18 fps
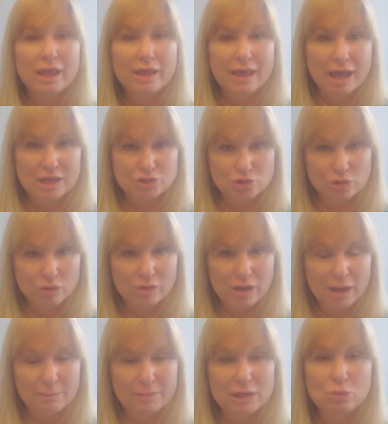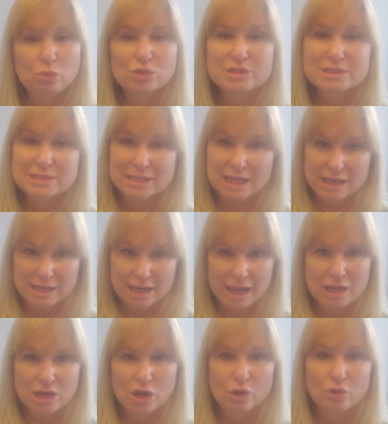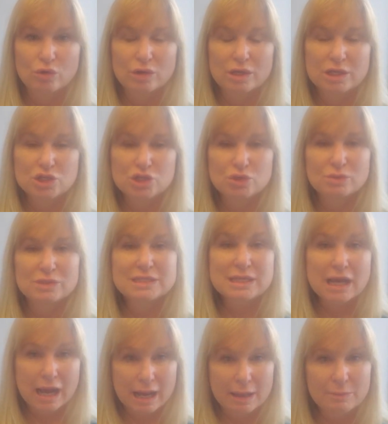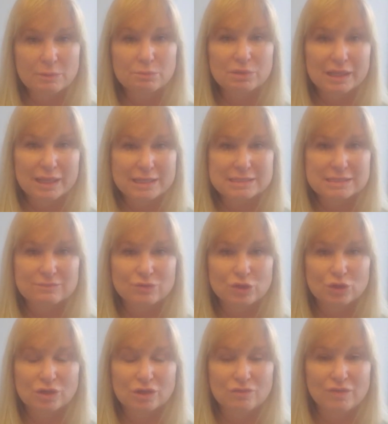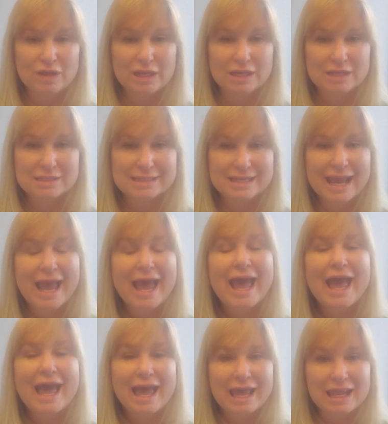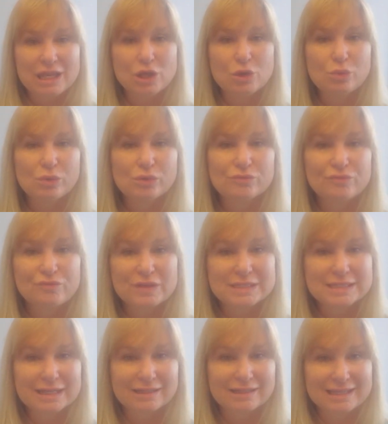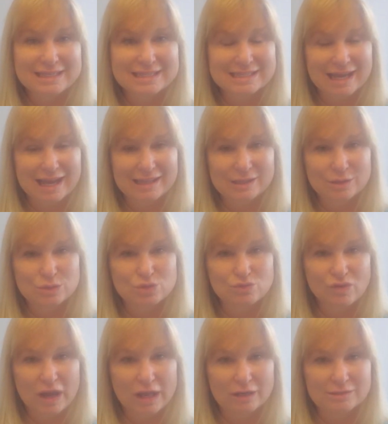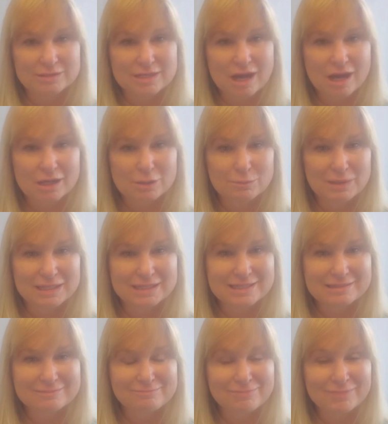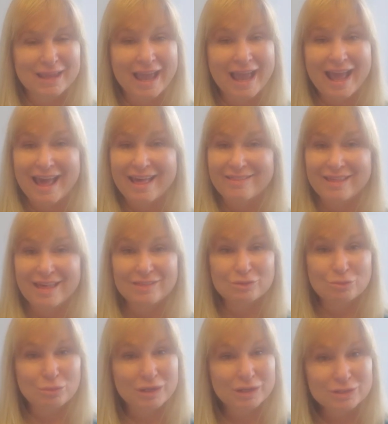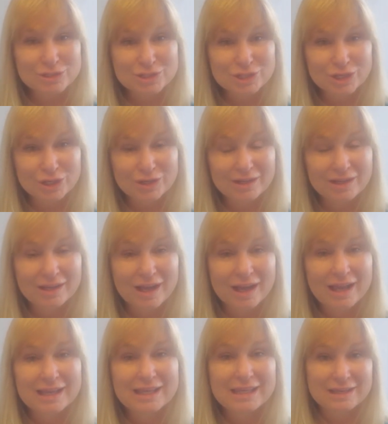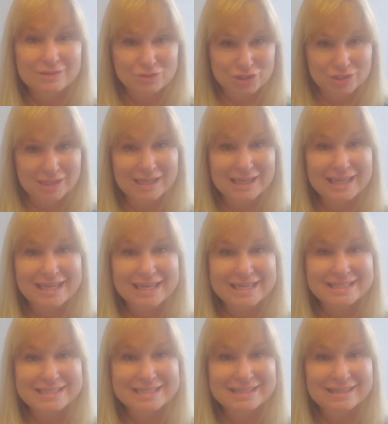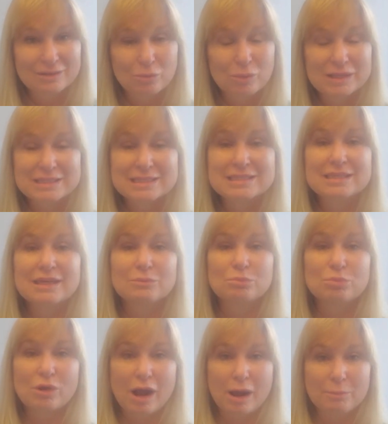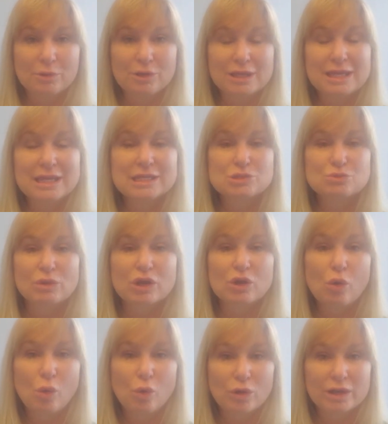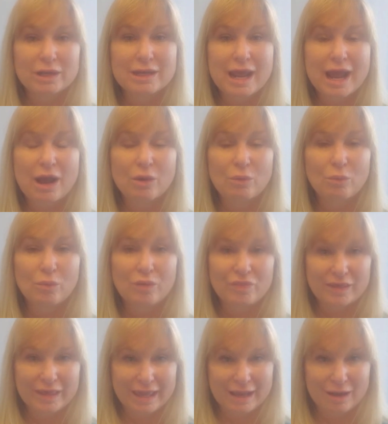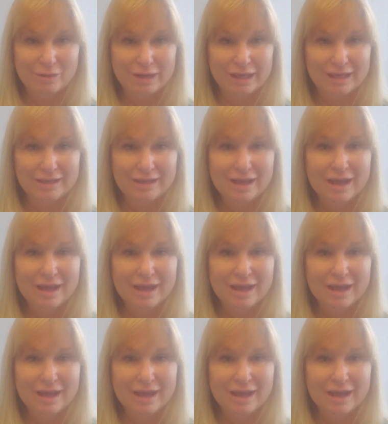Escrow company will send a notary to a time and place of your convenience, and you will physically sign those final documents. And then the realtor gives you the keys once the property is recorded now with the county.